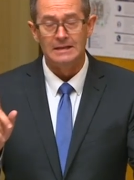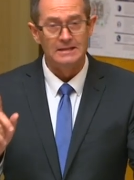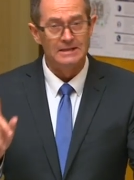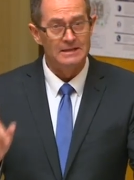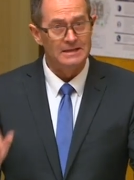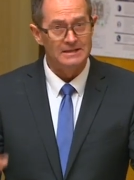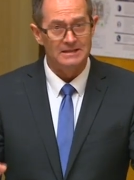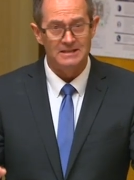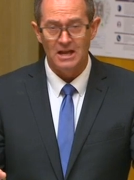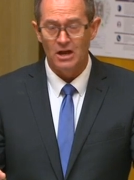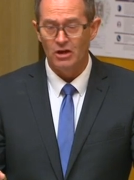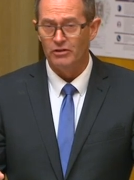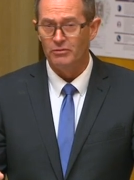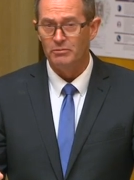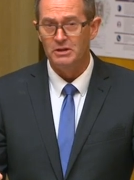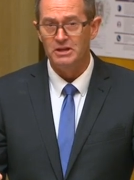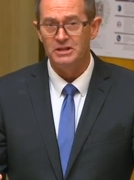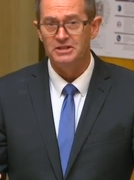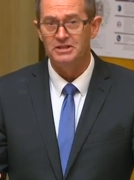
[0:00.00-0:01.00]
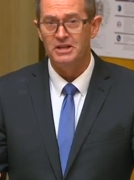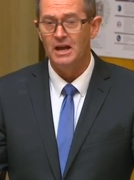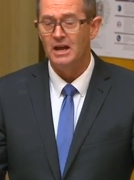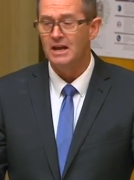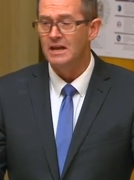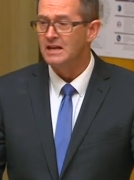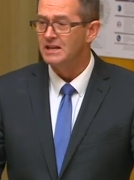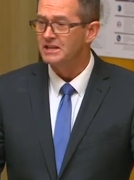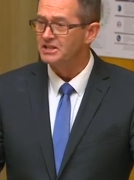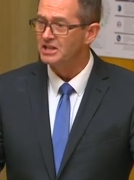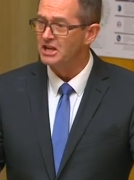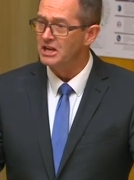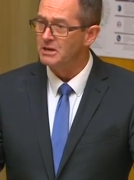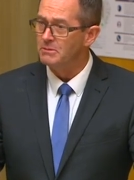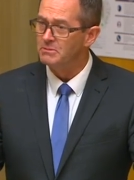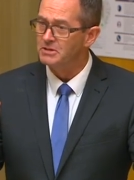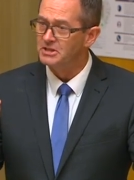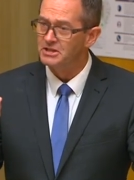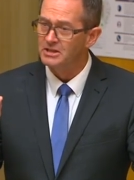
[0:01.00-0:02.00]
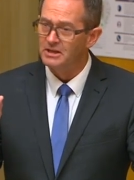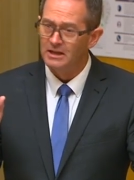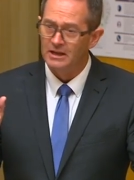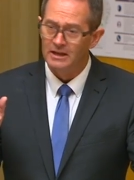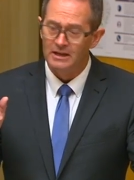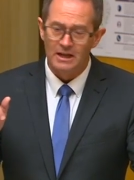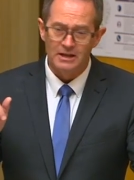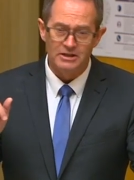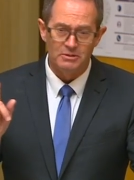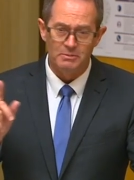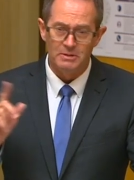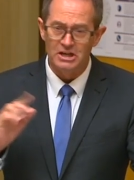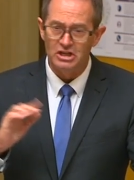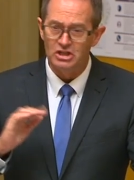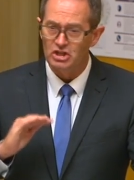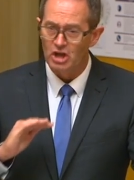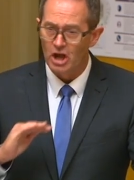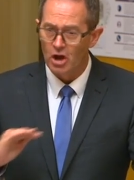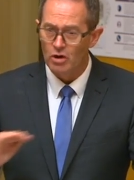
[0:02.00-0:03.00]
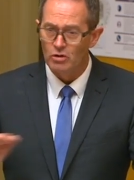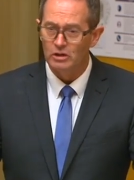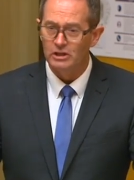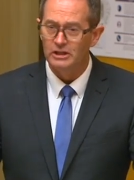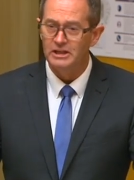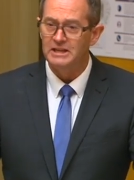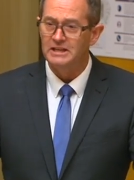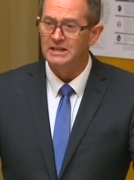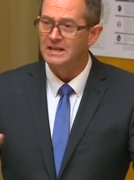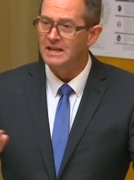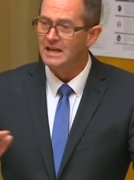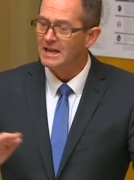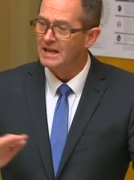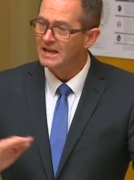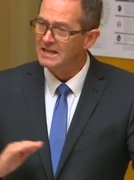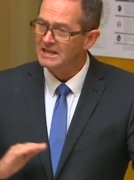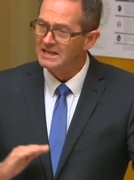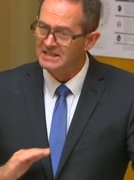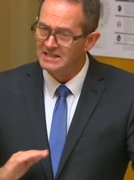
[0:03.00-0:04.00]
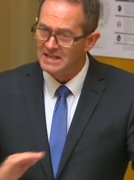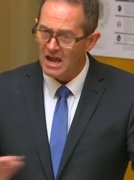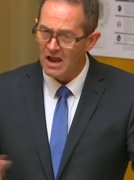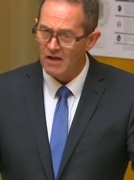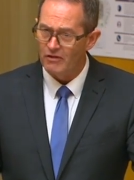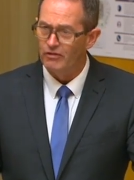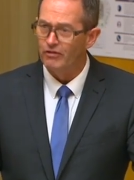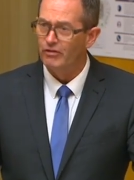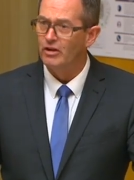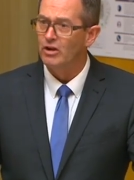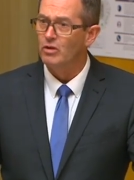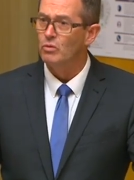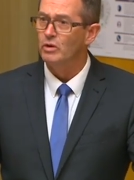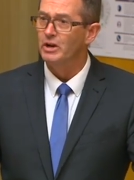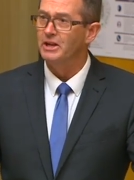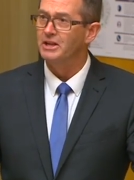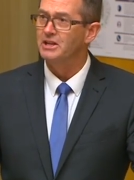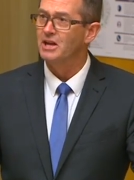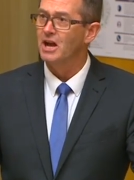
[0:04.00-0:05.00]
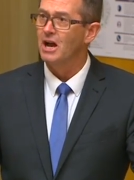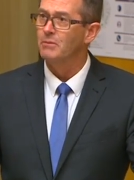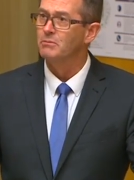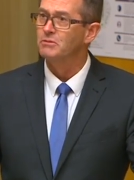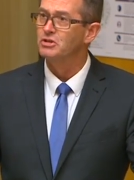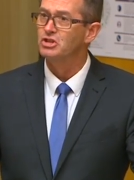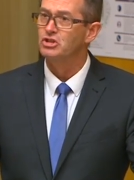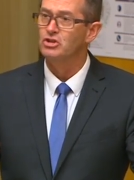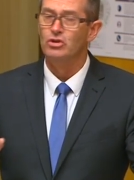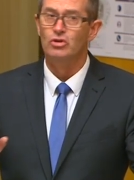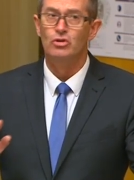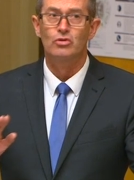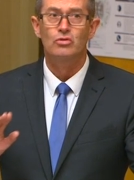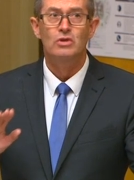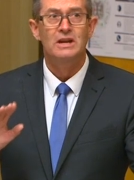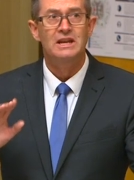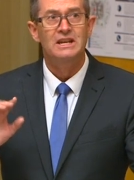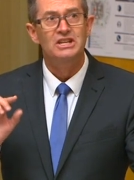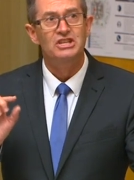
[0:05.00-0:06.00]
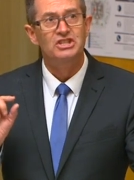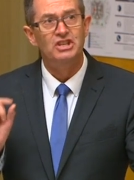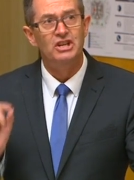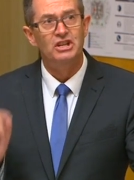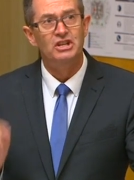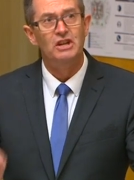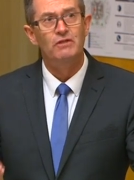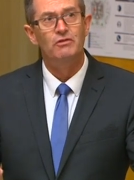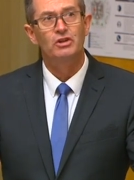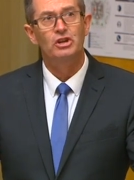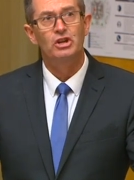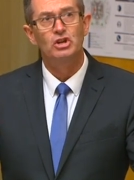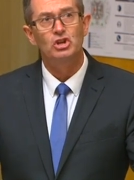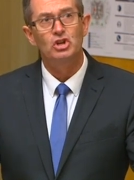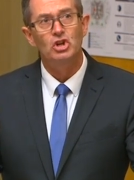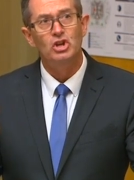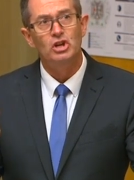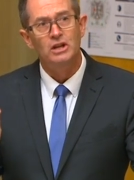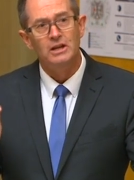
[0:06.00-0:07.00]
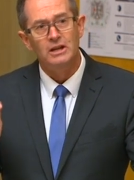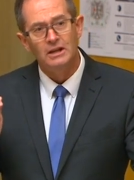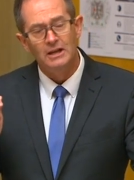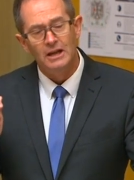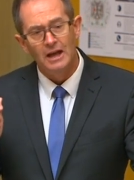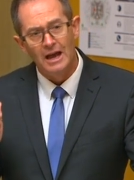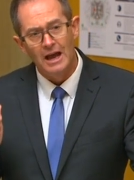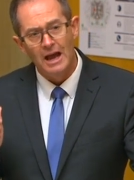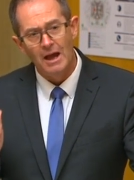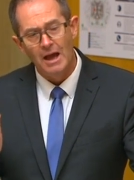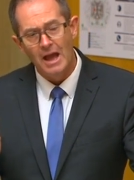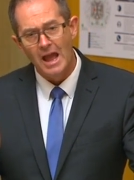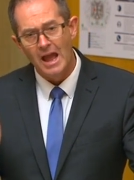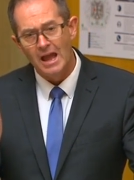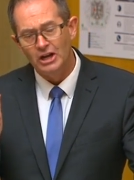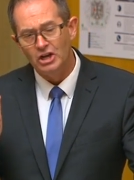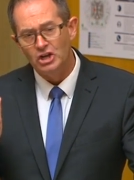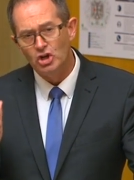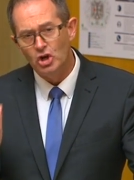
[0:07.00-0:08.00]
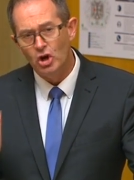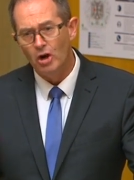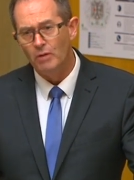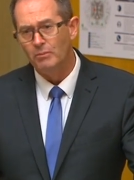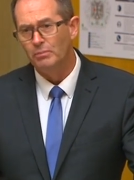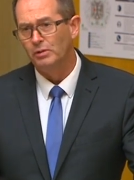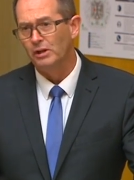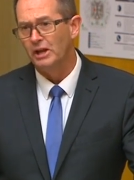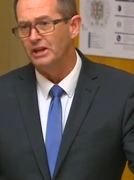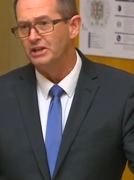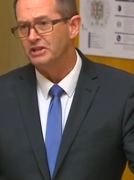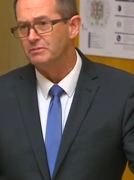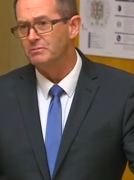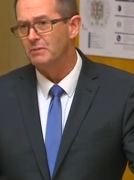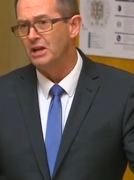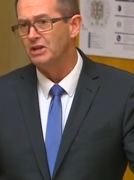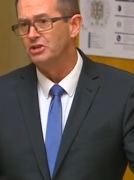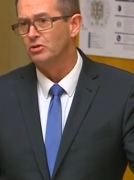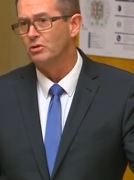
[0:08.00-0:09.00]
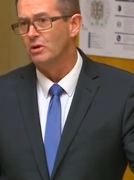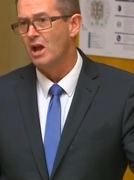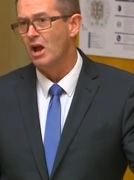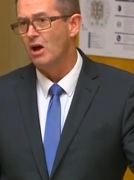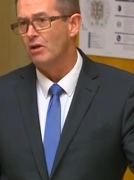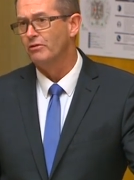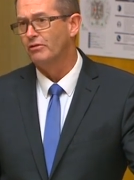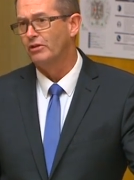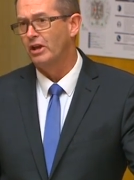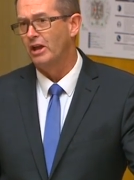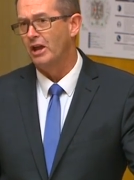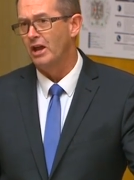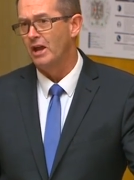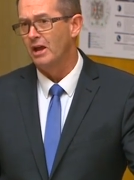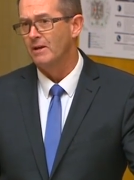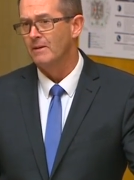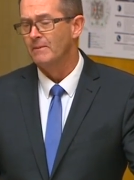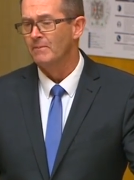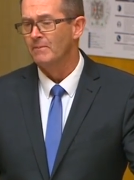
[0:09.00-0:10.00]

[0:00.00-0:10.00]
this health minister, seems to be totally deaf when it comes to significant and complex mental health care.